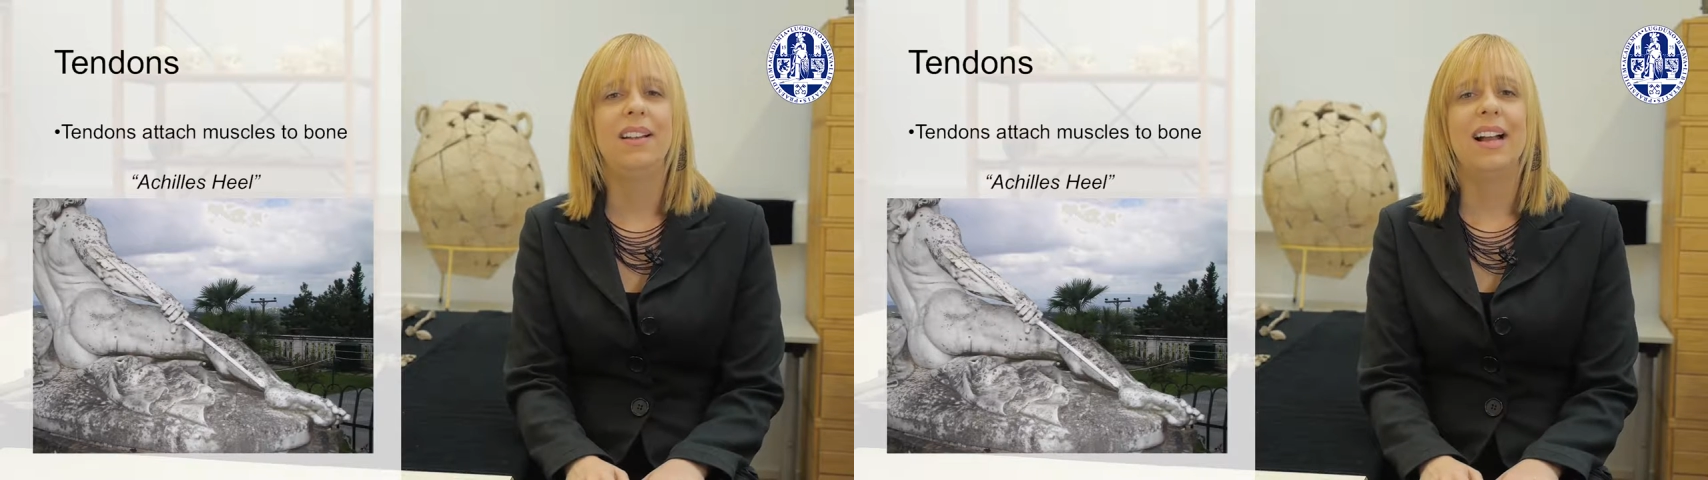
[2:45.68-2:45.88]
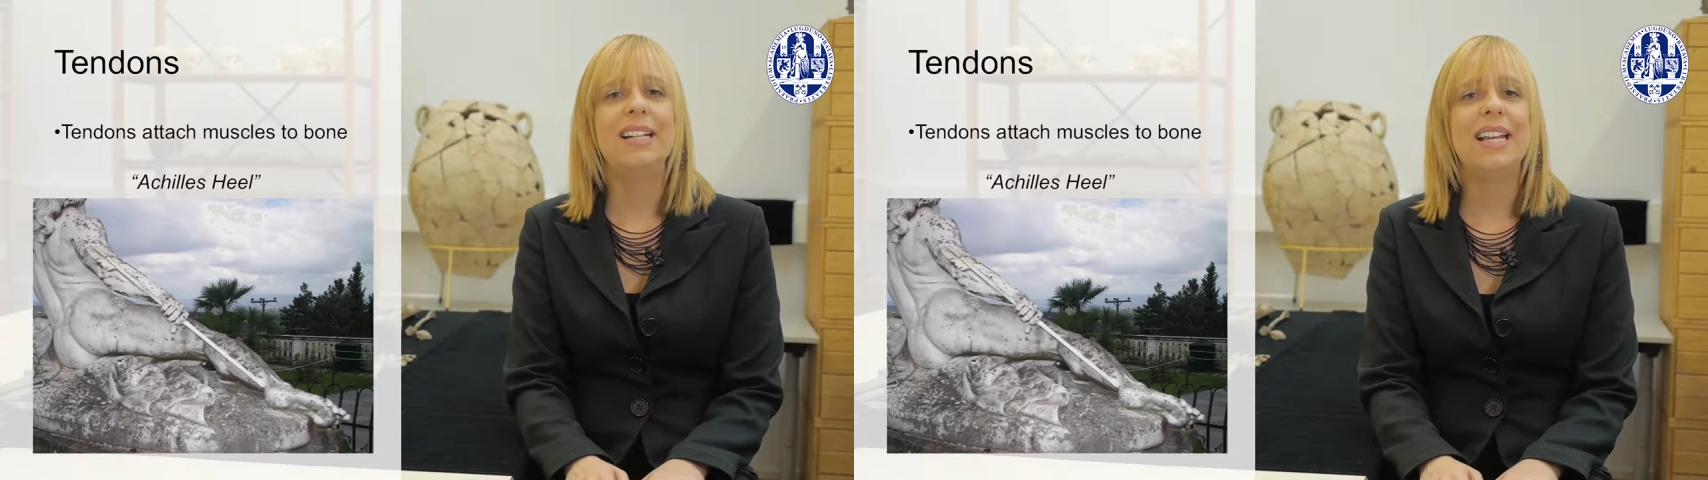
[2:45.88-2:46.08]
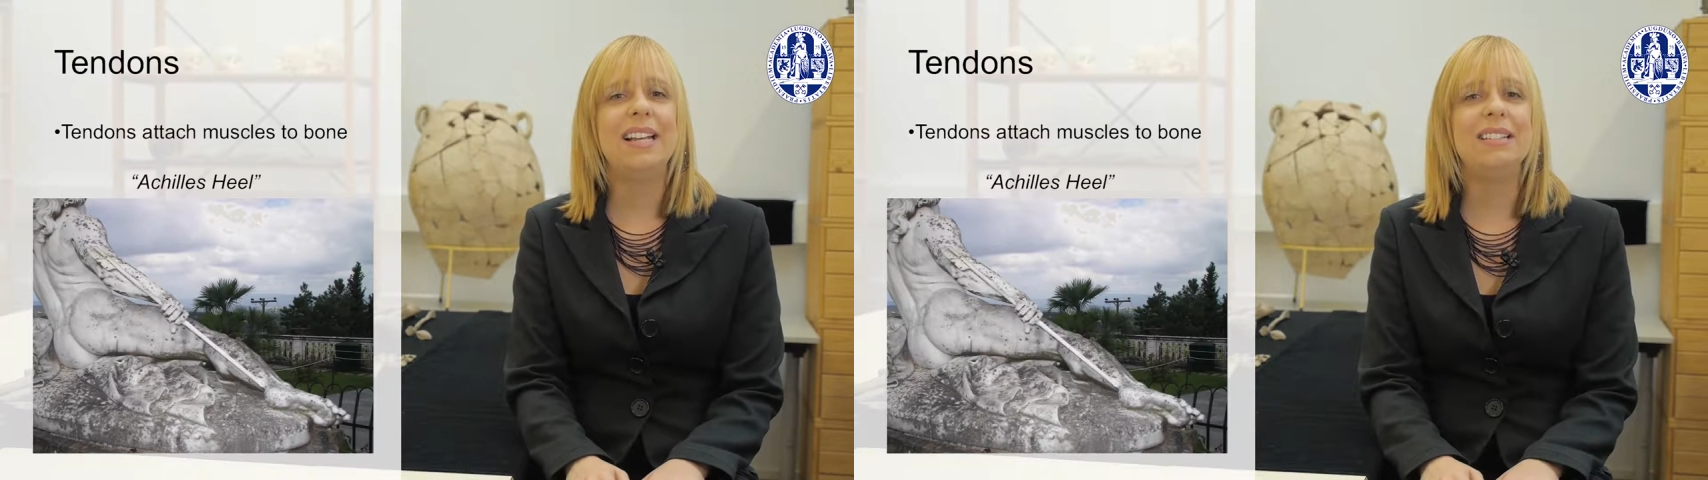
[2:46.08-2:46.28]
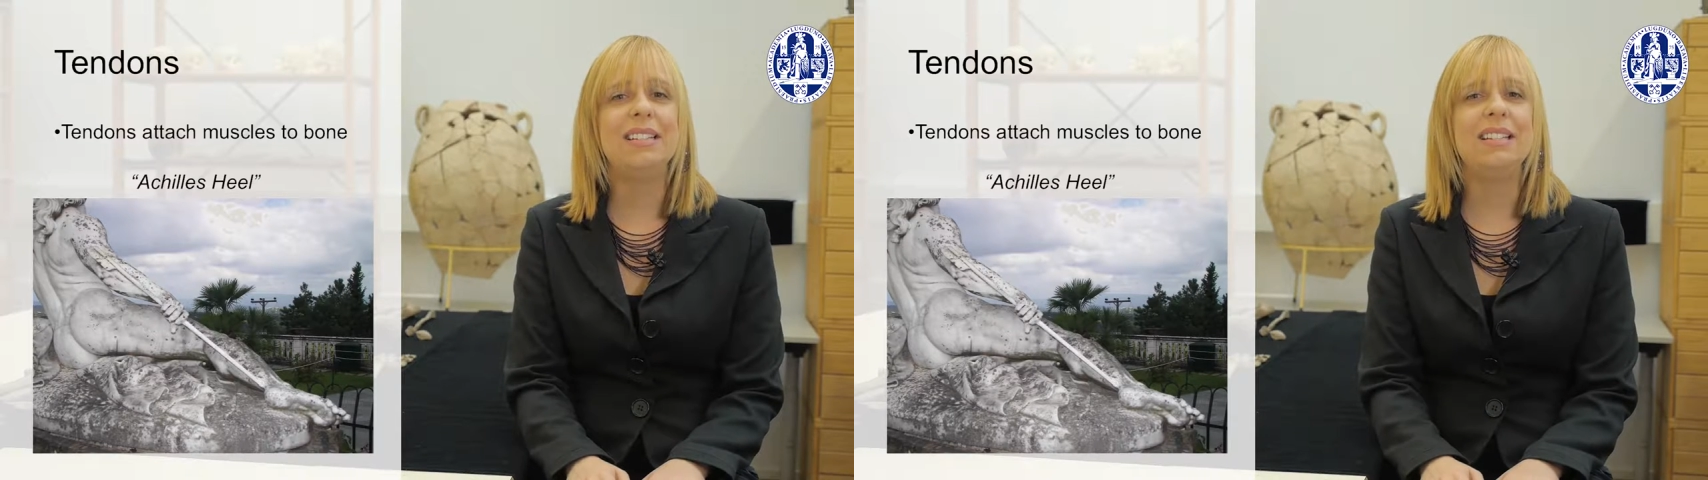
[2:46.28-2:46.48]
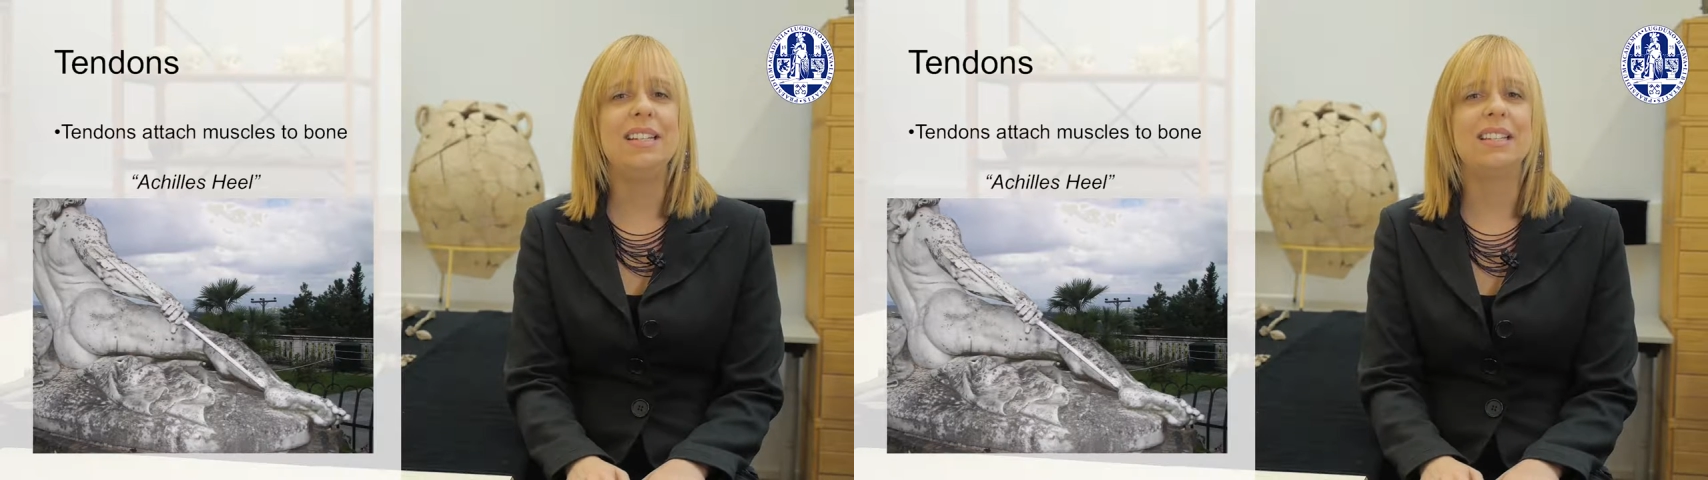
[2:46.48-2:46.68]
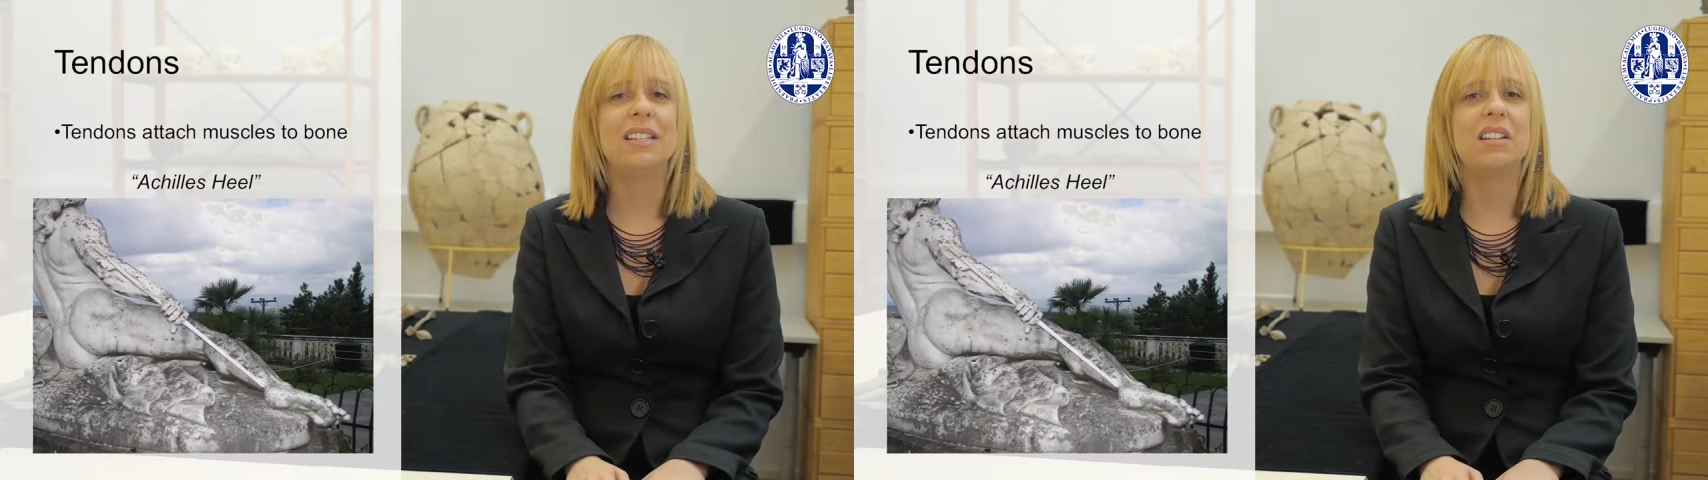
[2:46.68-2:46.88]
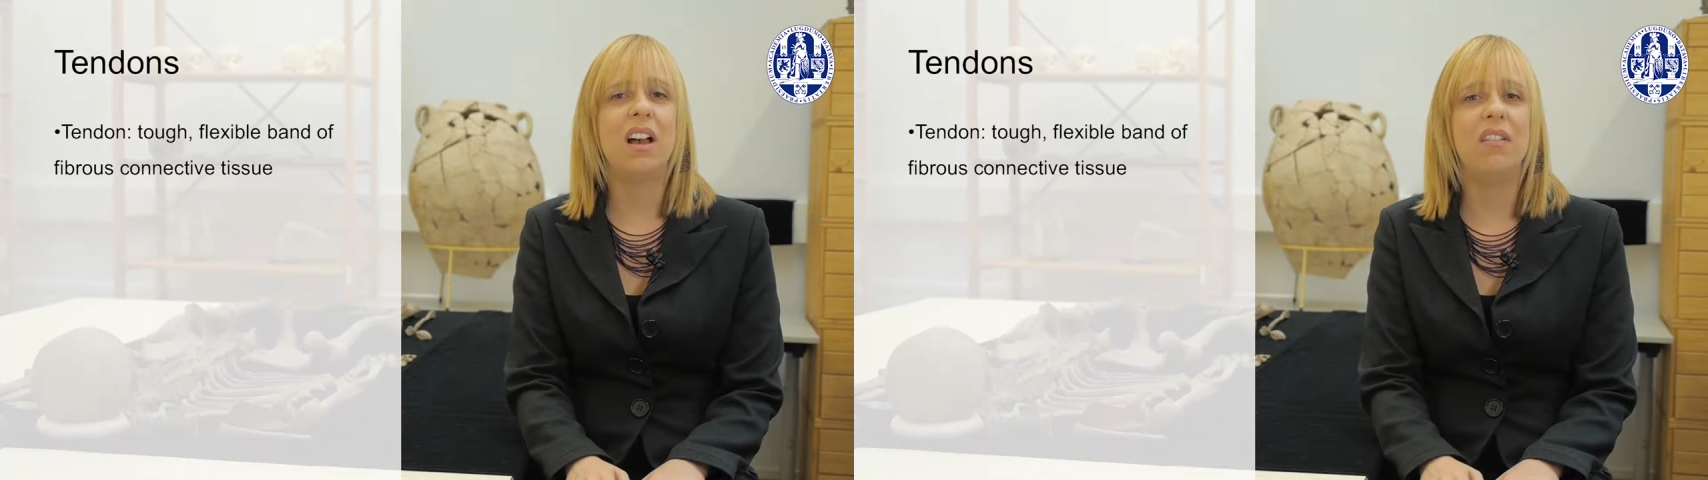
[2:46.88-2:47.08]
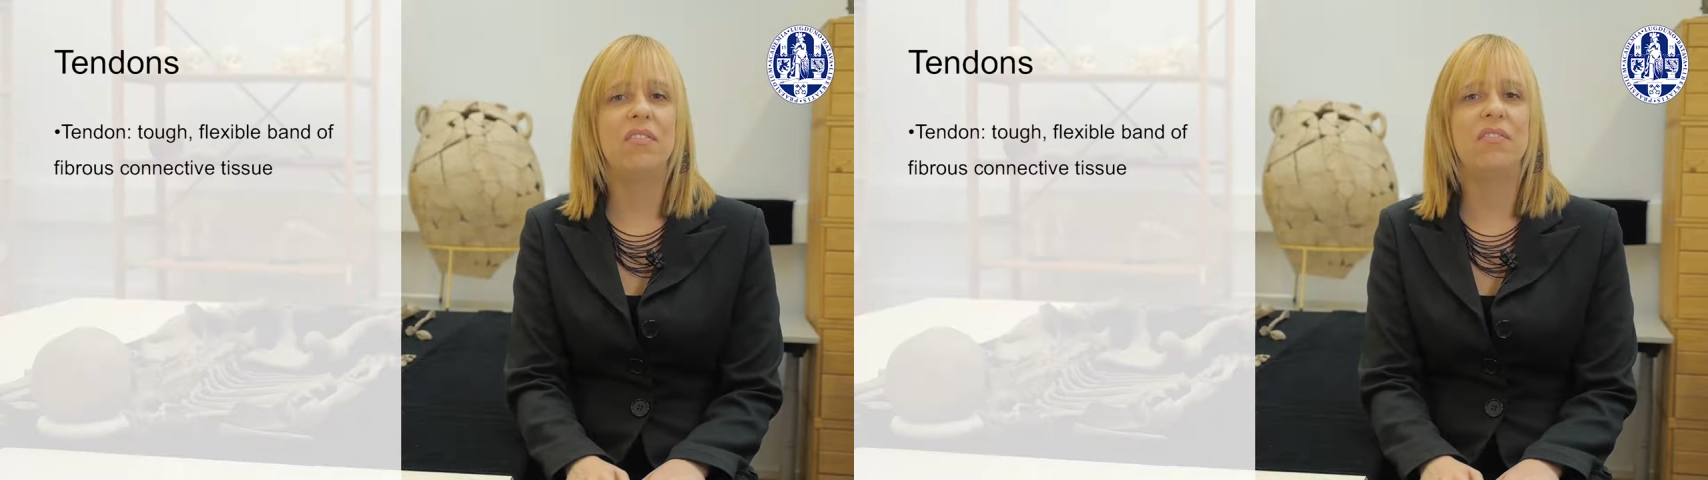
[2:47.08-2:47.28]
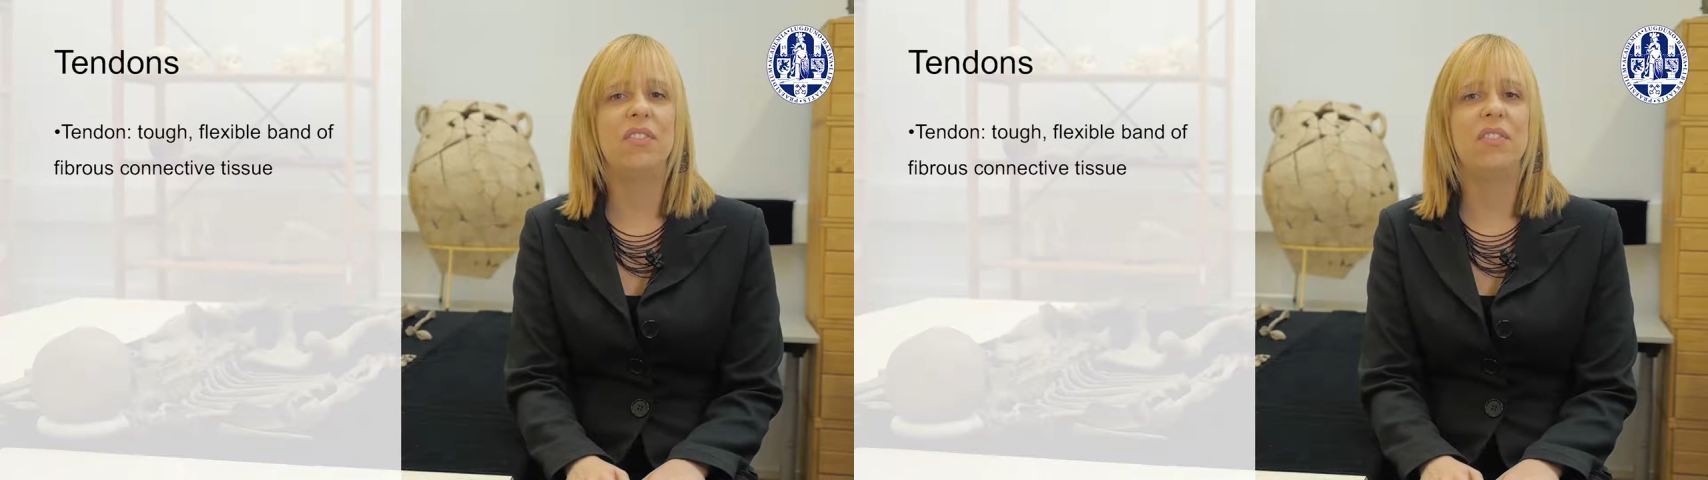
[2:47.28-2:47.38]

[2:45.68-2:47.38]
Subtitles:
A tendon is a tough,